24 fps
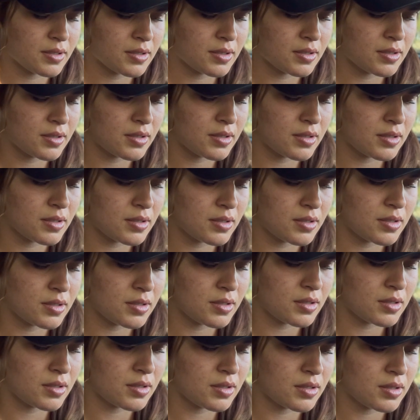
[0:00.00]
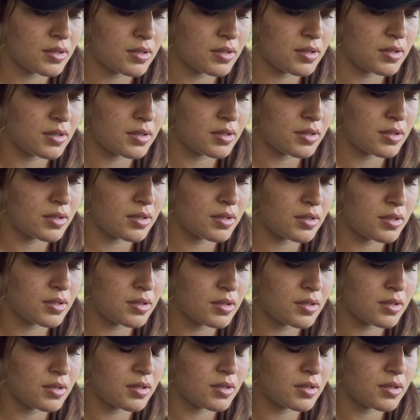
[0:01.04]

No one is speaking in this clip.